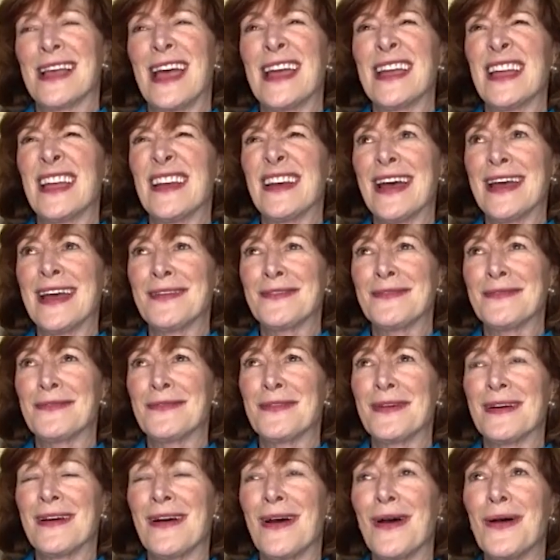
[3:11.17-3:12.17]
I've
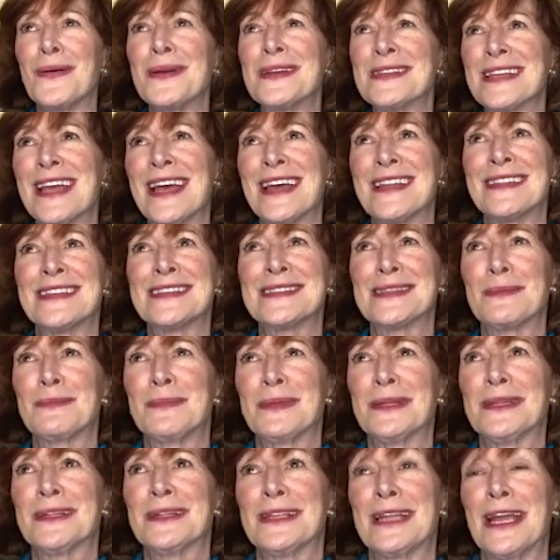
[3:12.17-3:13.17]
always had this
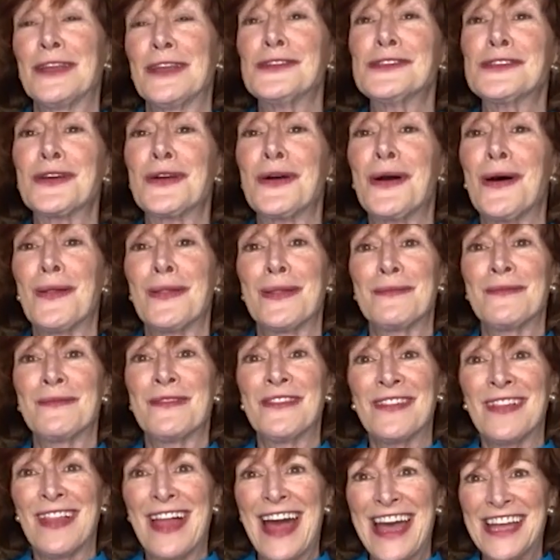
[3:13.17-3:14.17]
ability. I used to call them
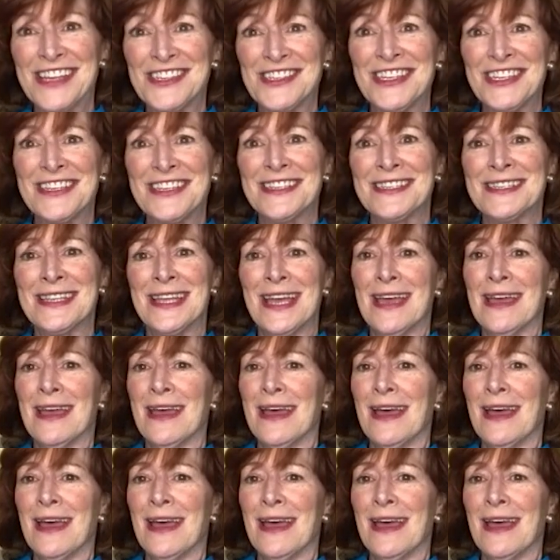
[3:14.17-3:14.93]
flashes.